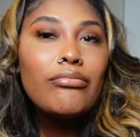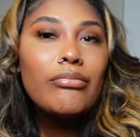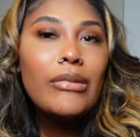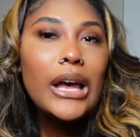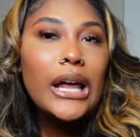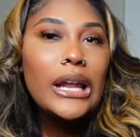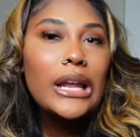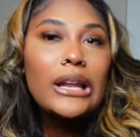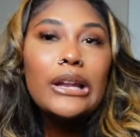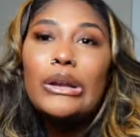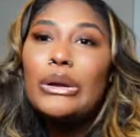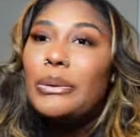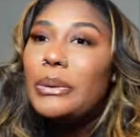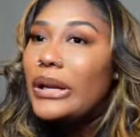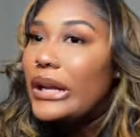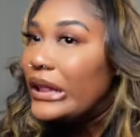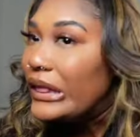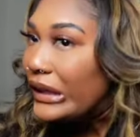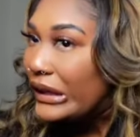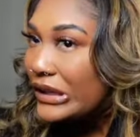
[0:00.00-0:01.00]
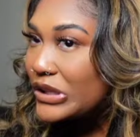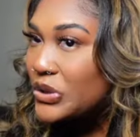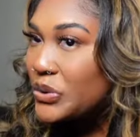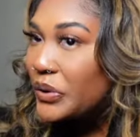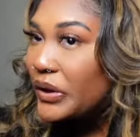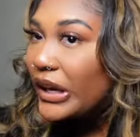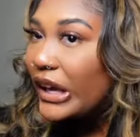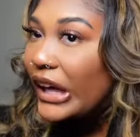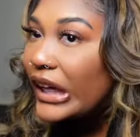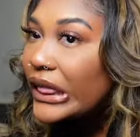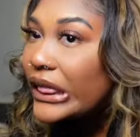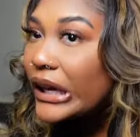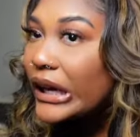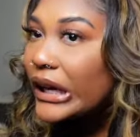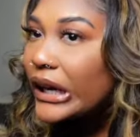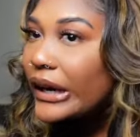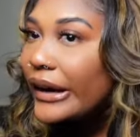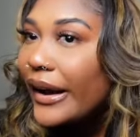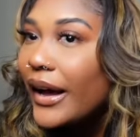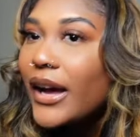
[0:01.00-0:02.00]
I didn't do anything to it
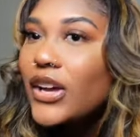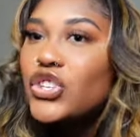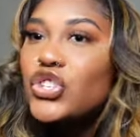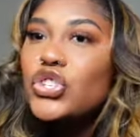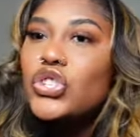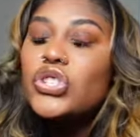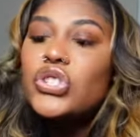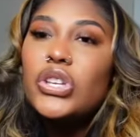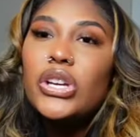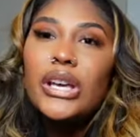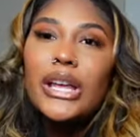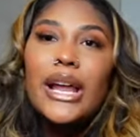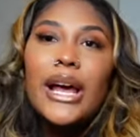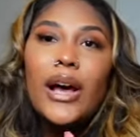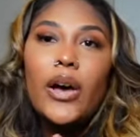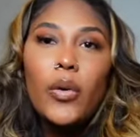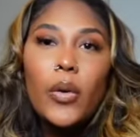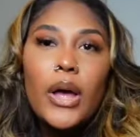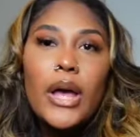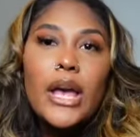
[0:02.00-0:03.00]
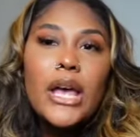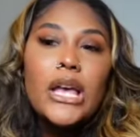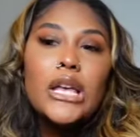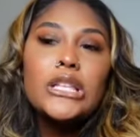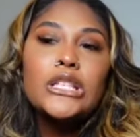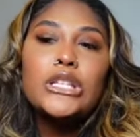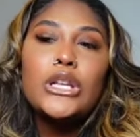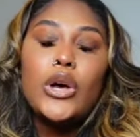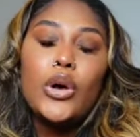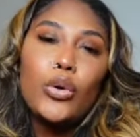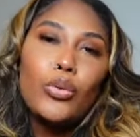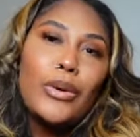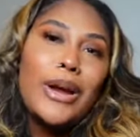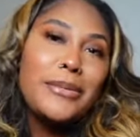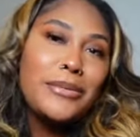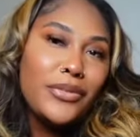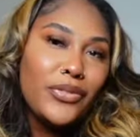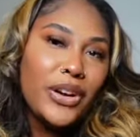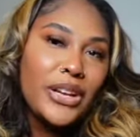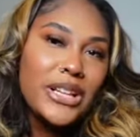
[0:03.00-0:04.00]
either. I just took it out. So right
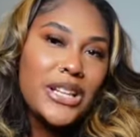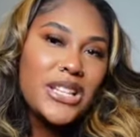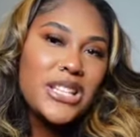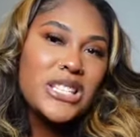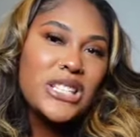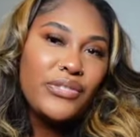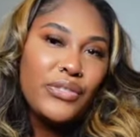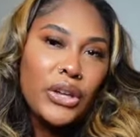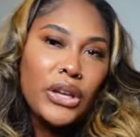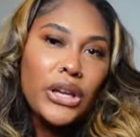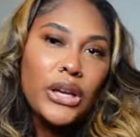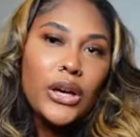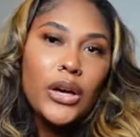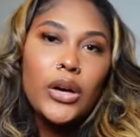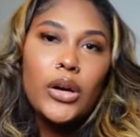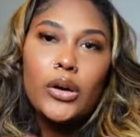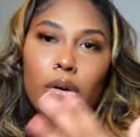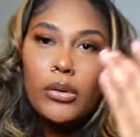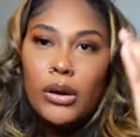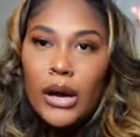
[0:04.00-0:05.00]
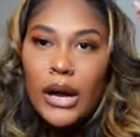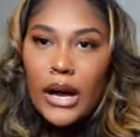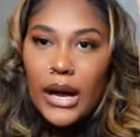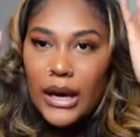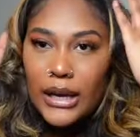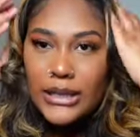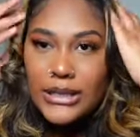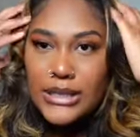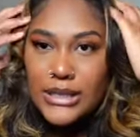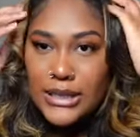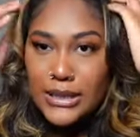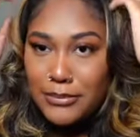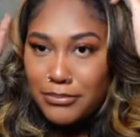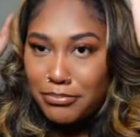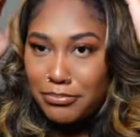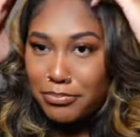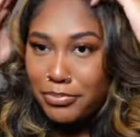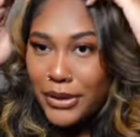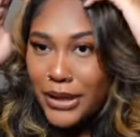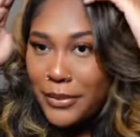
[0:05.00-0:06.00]
before I did this video, I
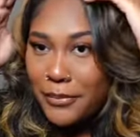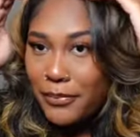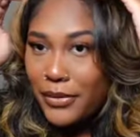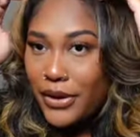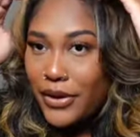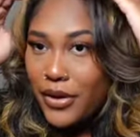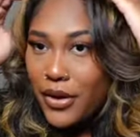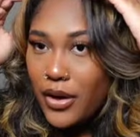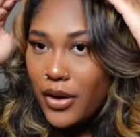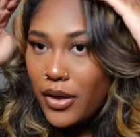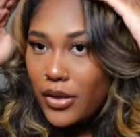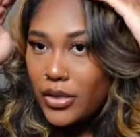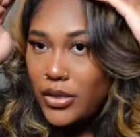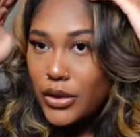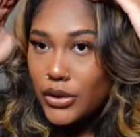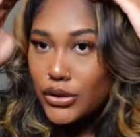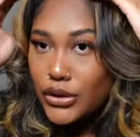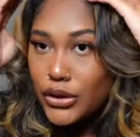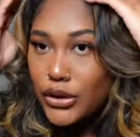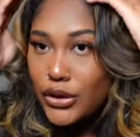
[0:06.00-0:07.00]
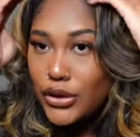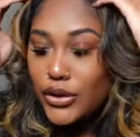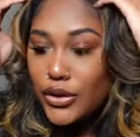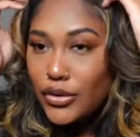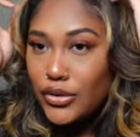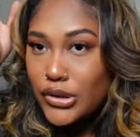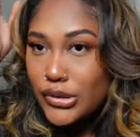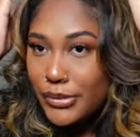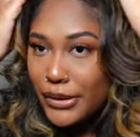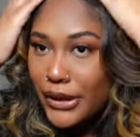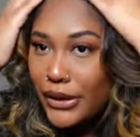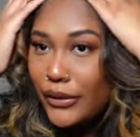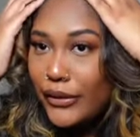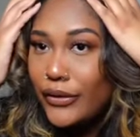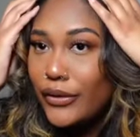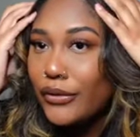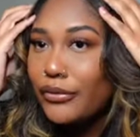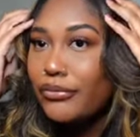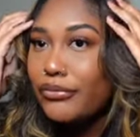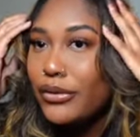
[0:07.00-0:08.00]
did bump the curls right here
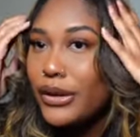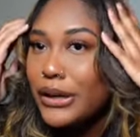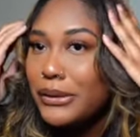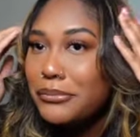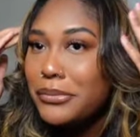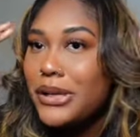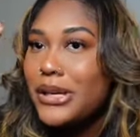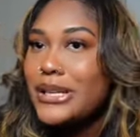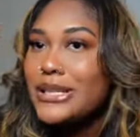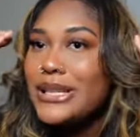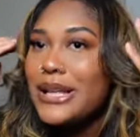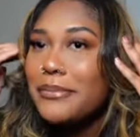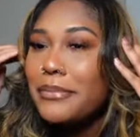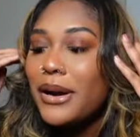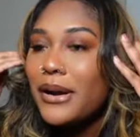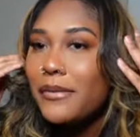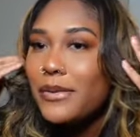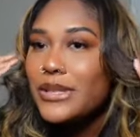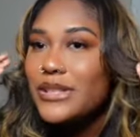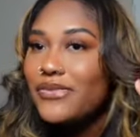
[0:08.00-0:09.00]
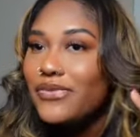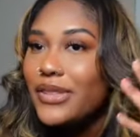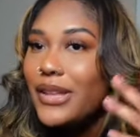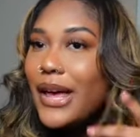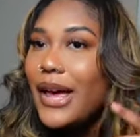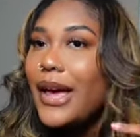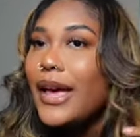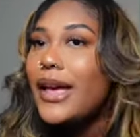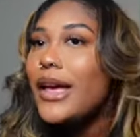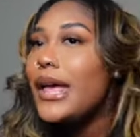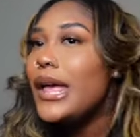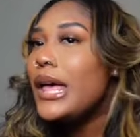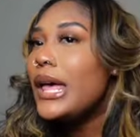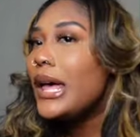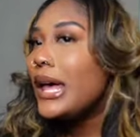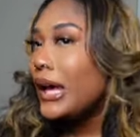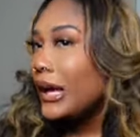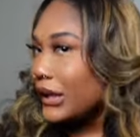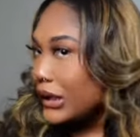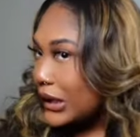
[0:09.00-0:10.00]
in the front because that part was flat,
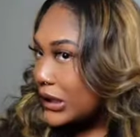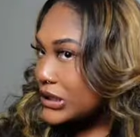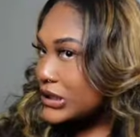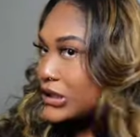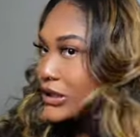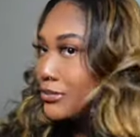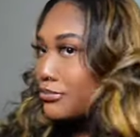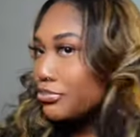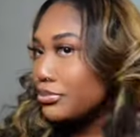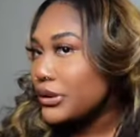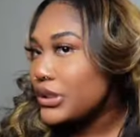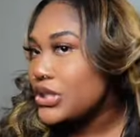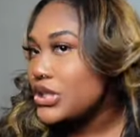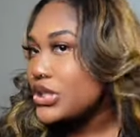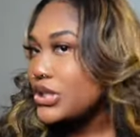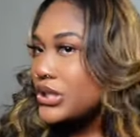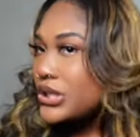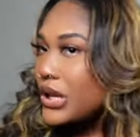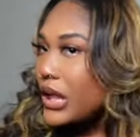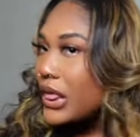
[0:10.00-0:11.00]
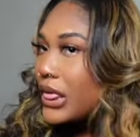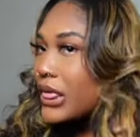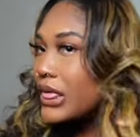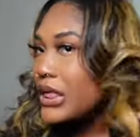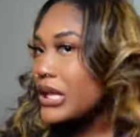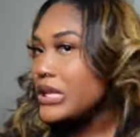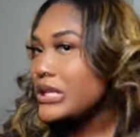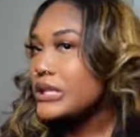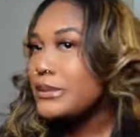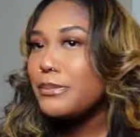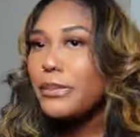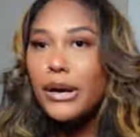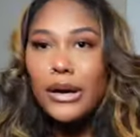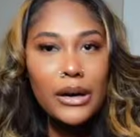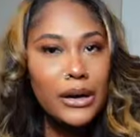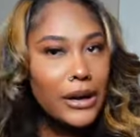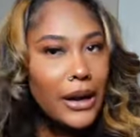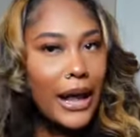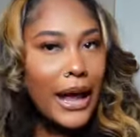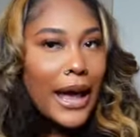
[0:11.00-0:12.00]
and I just brushed this
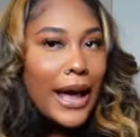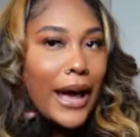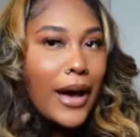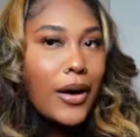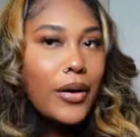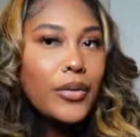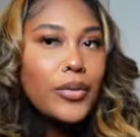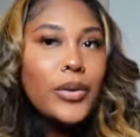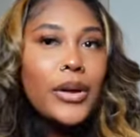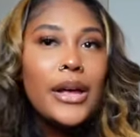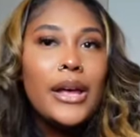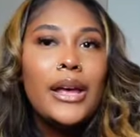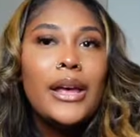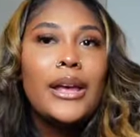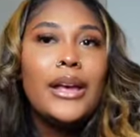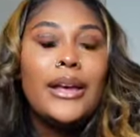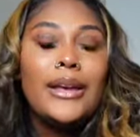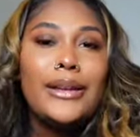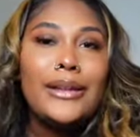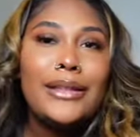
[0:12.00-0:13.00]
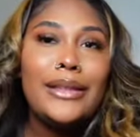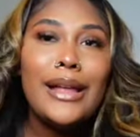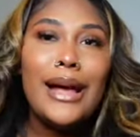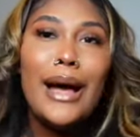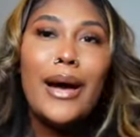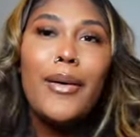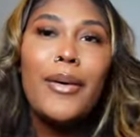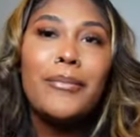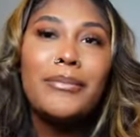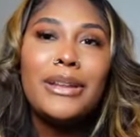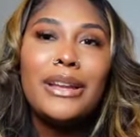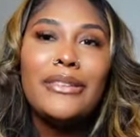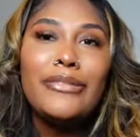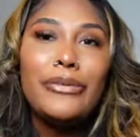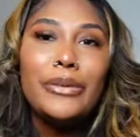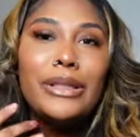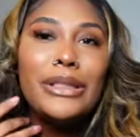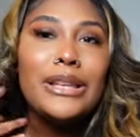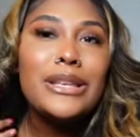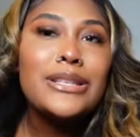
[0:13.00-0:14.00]
part out, and now I'm left
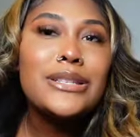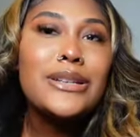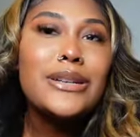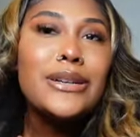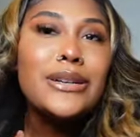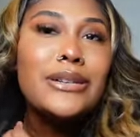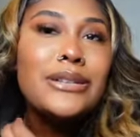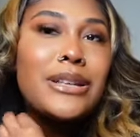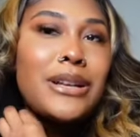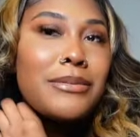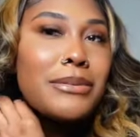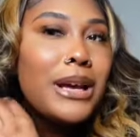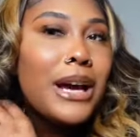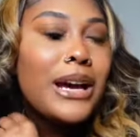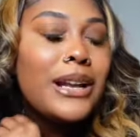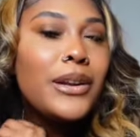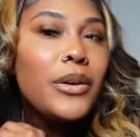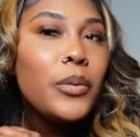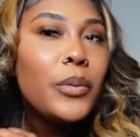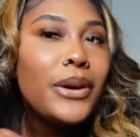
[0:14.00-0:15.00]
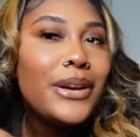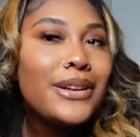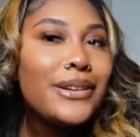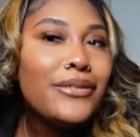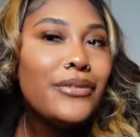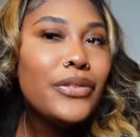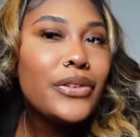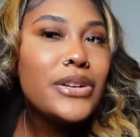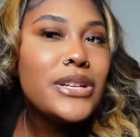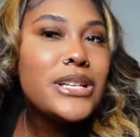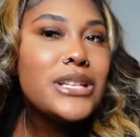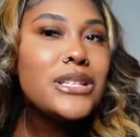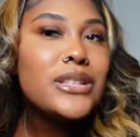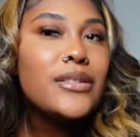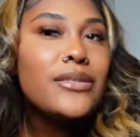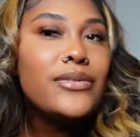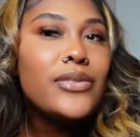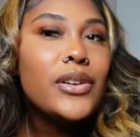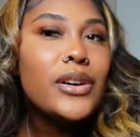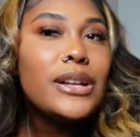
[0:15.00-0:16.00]
with these curls, and I'm kind of waiting for these
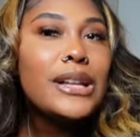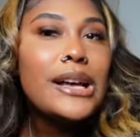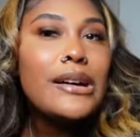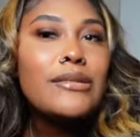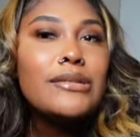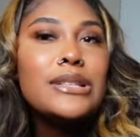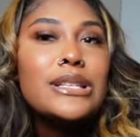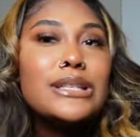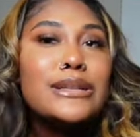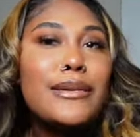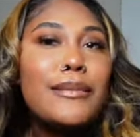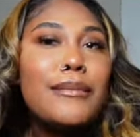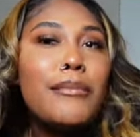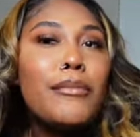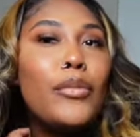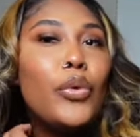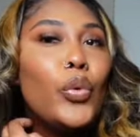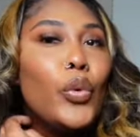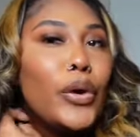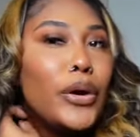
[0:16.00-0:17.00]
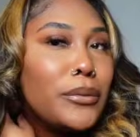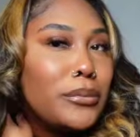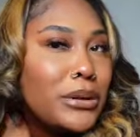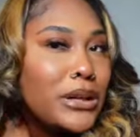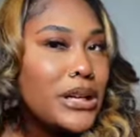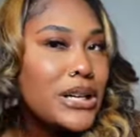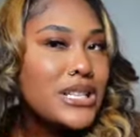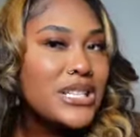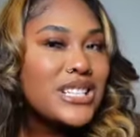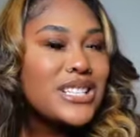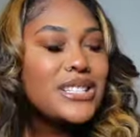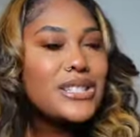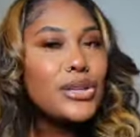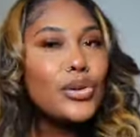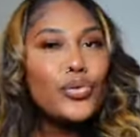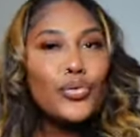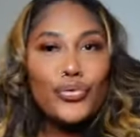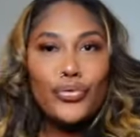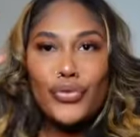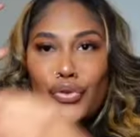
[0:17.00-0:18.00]
to fall out some more because it's
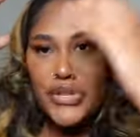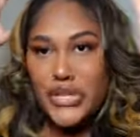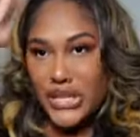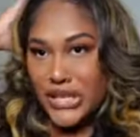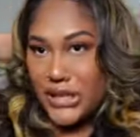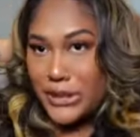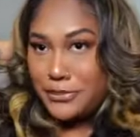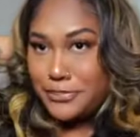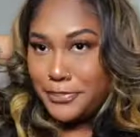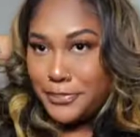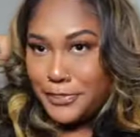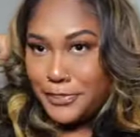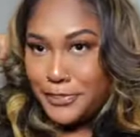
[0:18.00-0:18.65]
still frizzy.